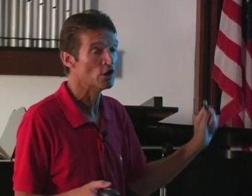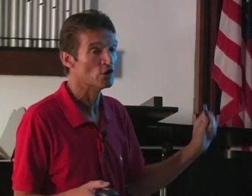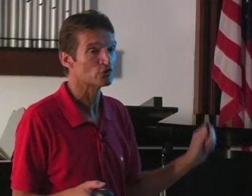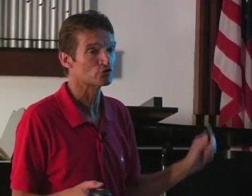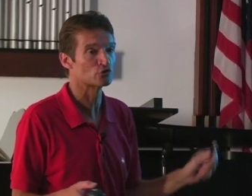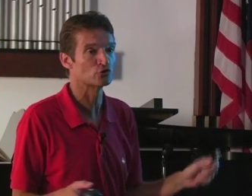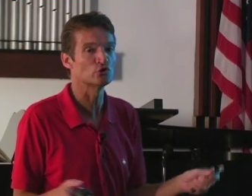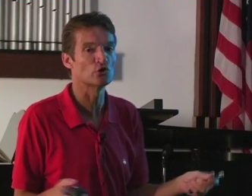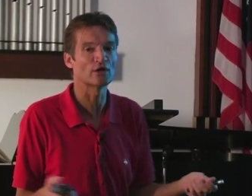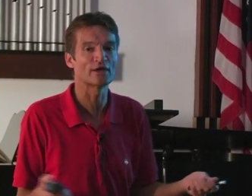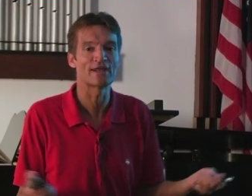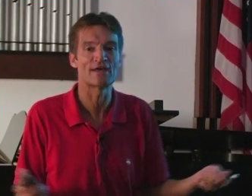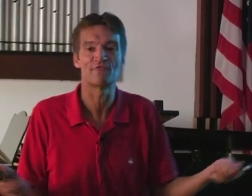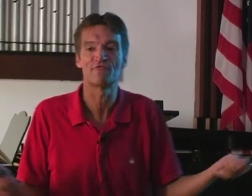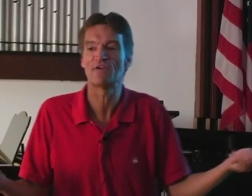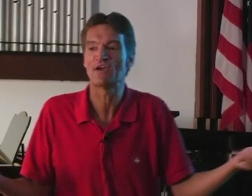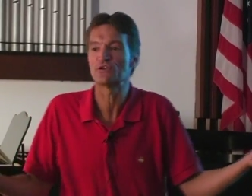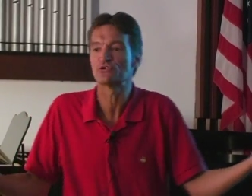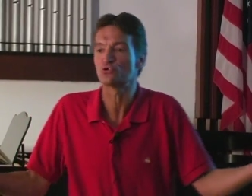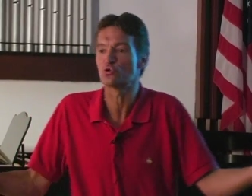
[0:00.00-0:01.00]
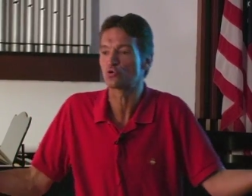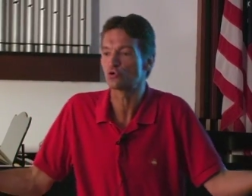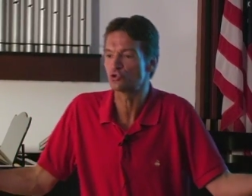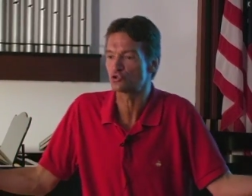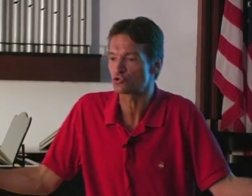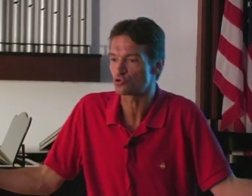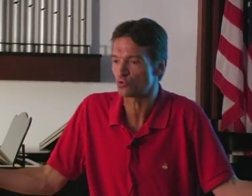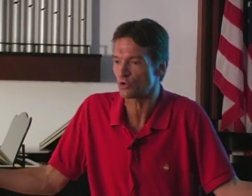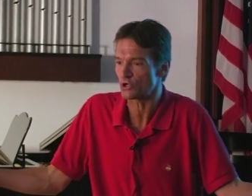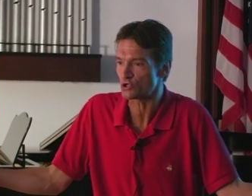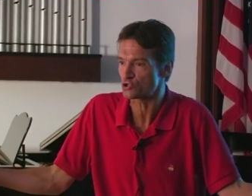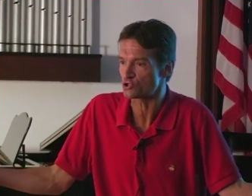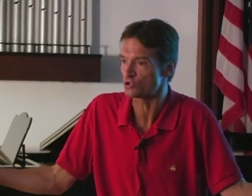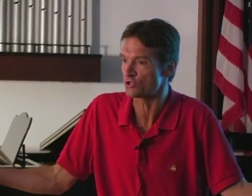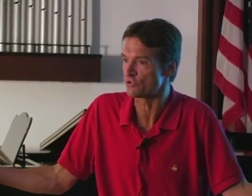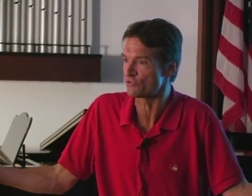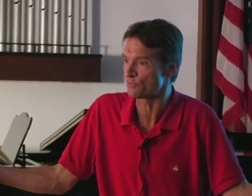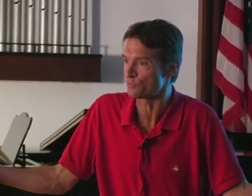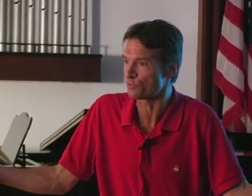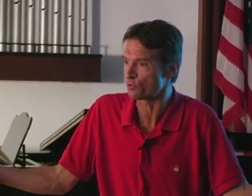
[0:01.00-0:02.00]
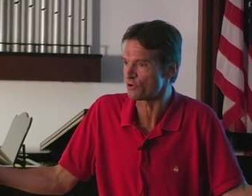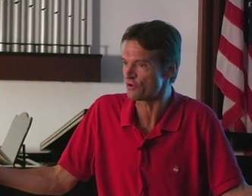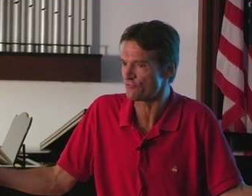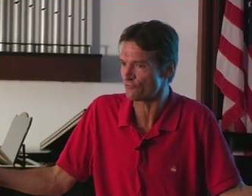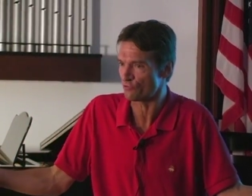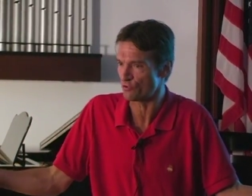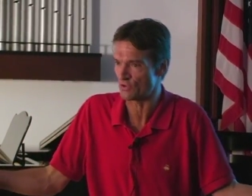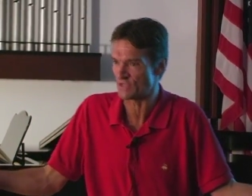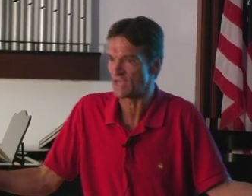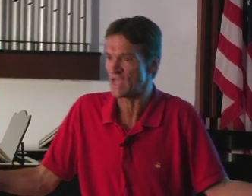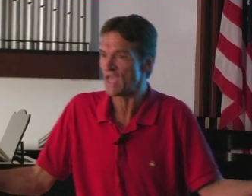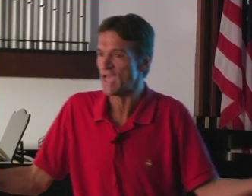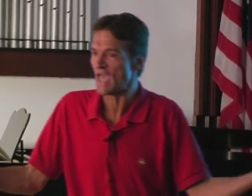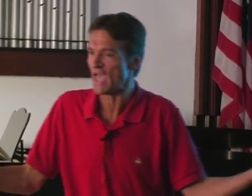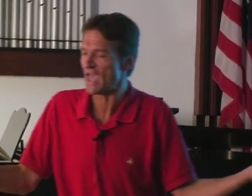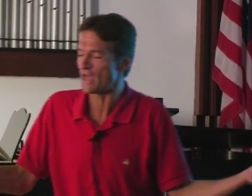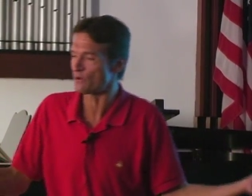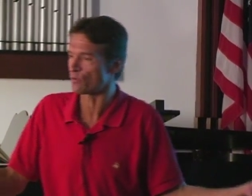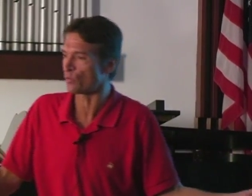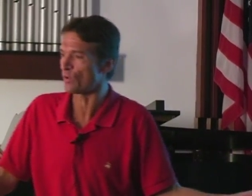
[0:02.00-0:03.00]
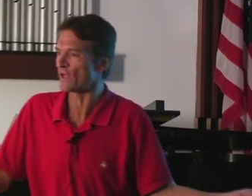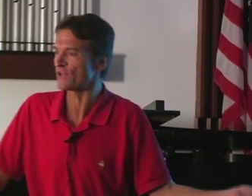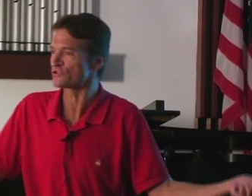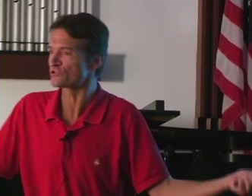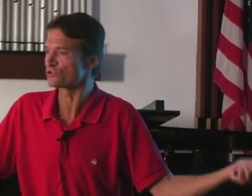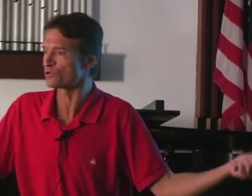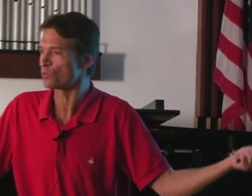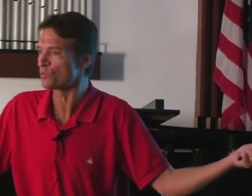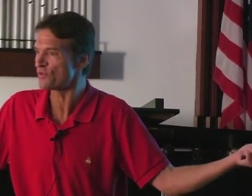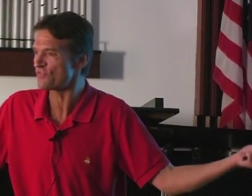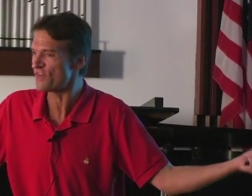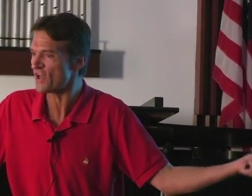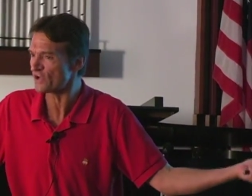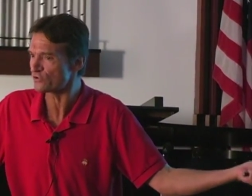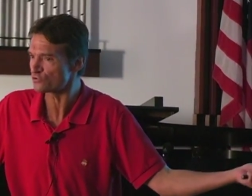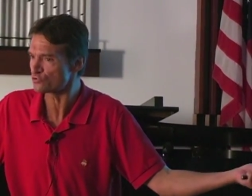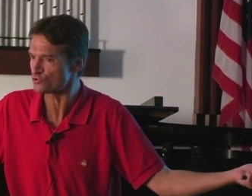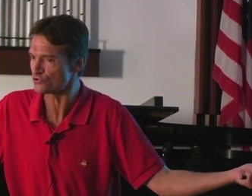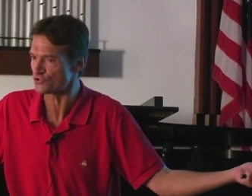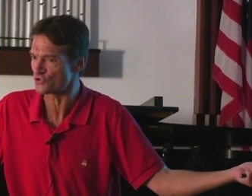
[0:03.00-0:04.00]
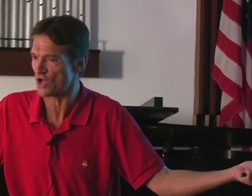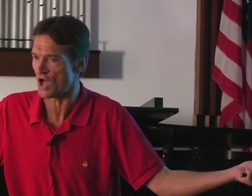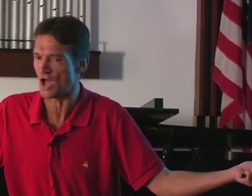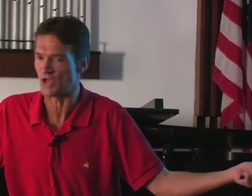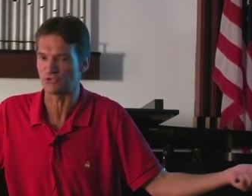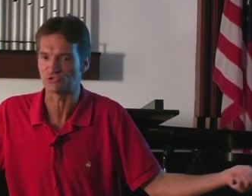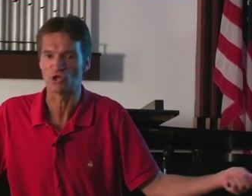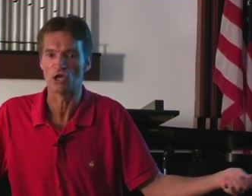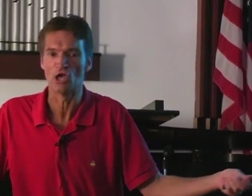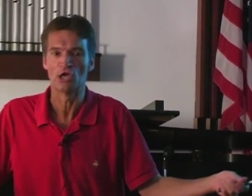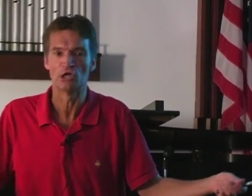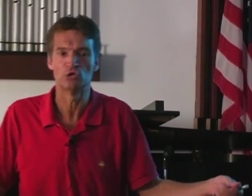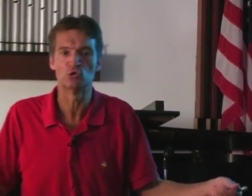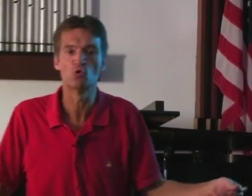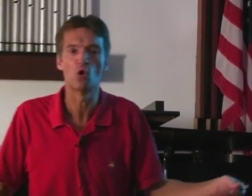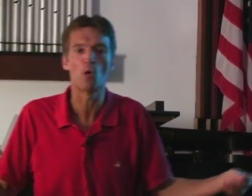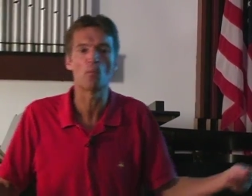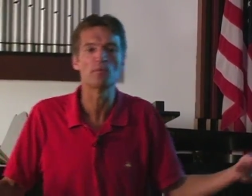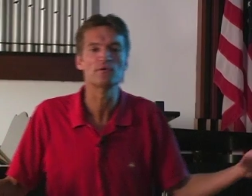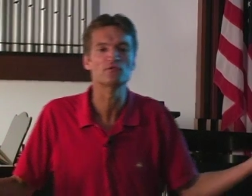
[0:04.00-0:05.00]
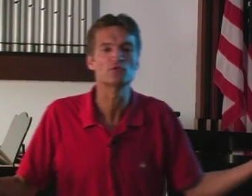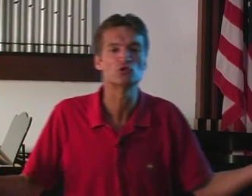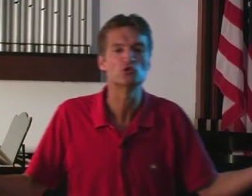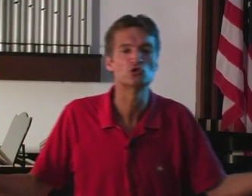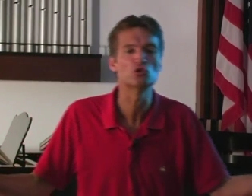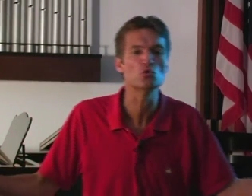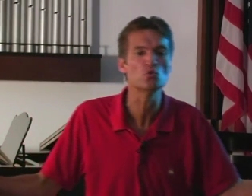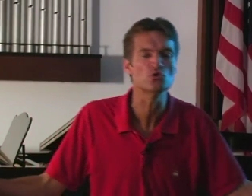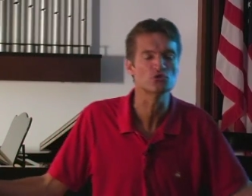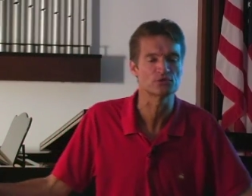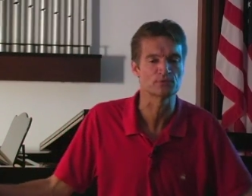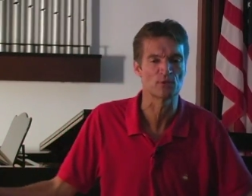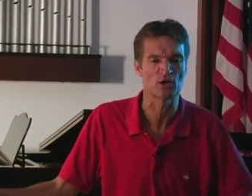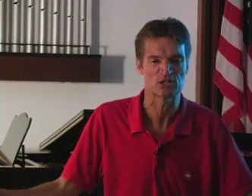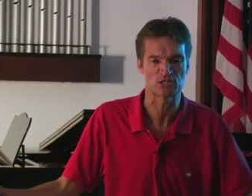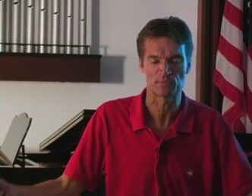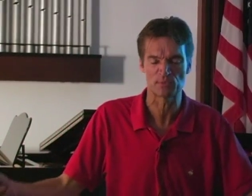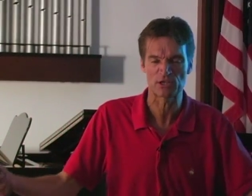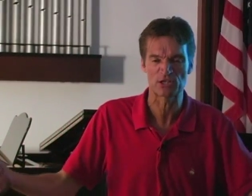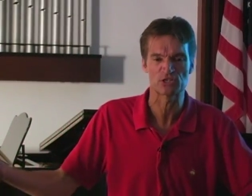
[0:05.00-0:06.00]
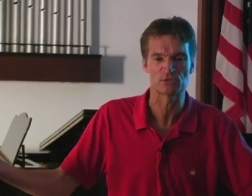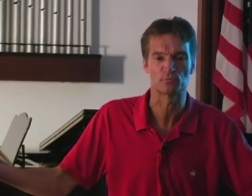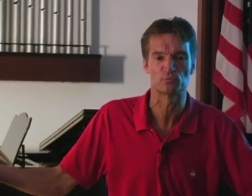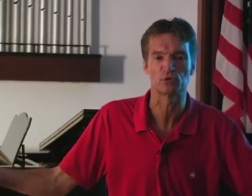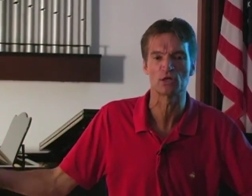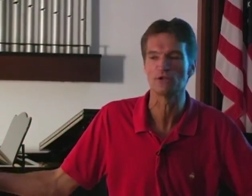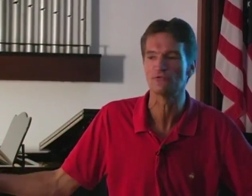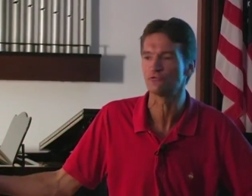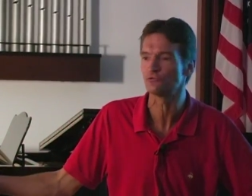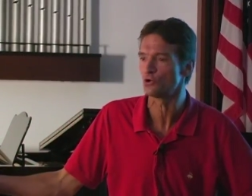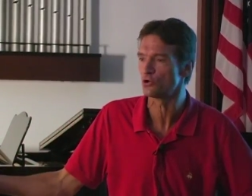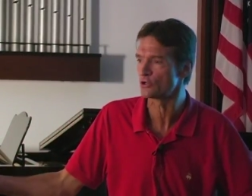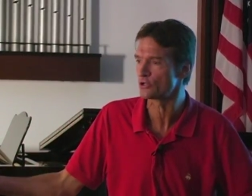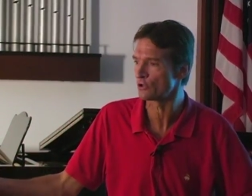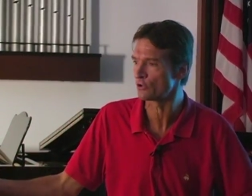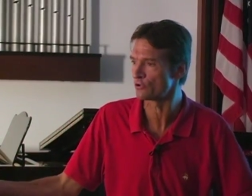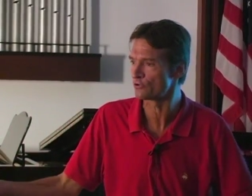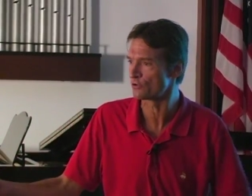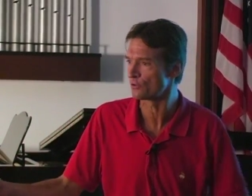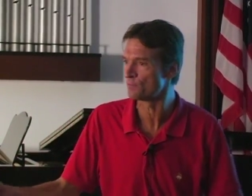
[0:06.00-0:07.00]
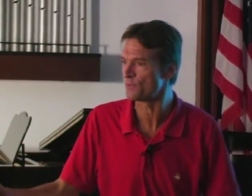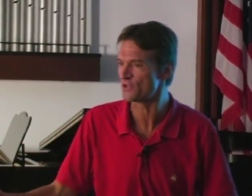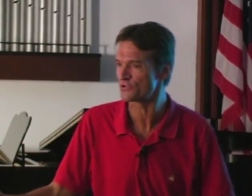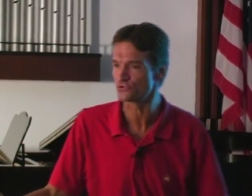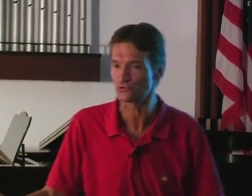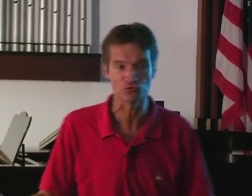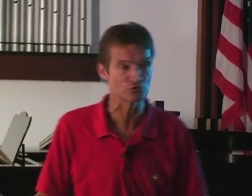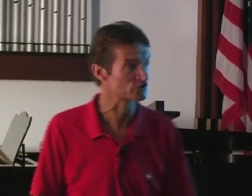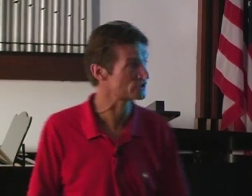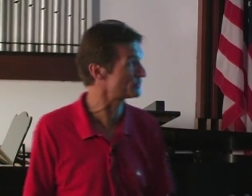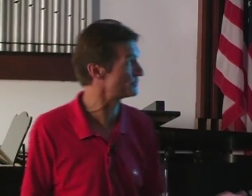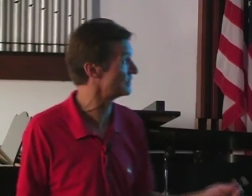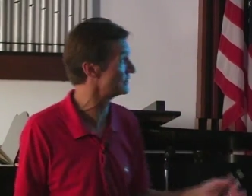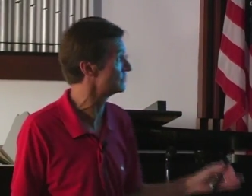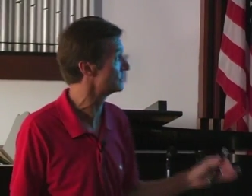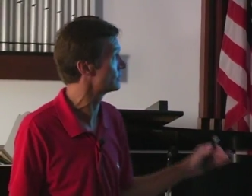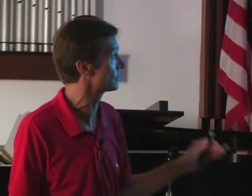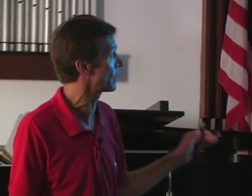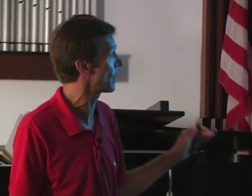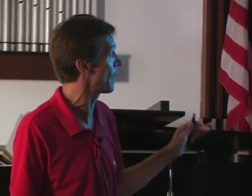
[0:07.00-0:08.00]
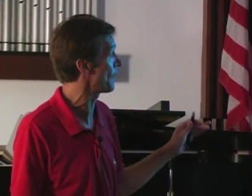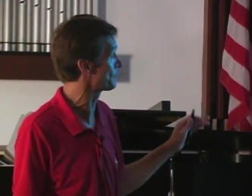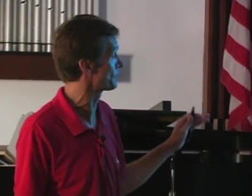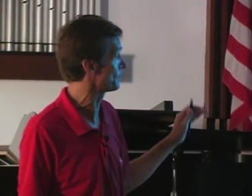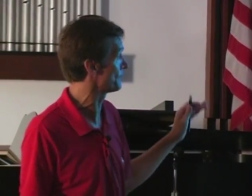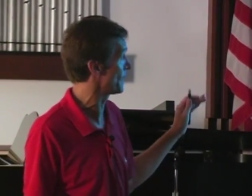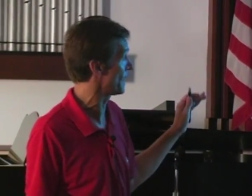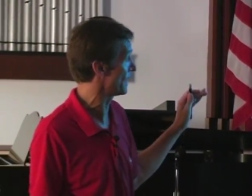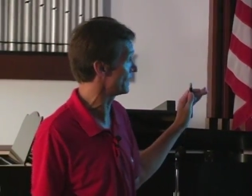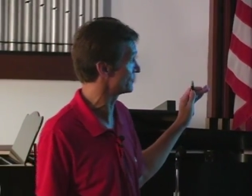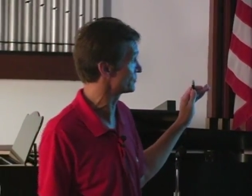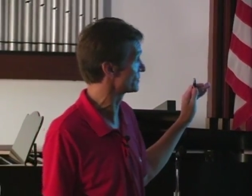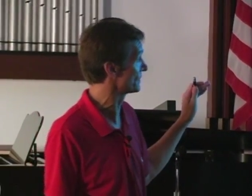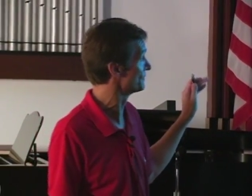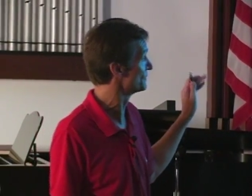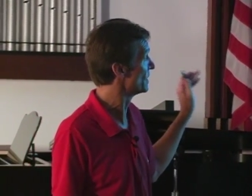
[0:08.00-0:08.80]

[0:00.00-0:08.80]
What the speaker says: So you're going to have vasoconstriction in the periphery at rest or with exercise. You won't be able to do as much because blood flow to your muscles has been compromised.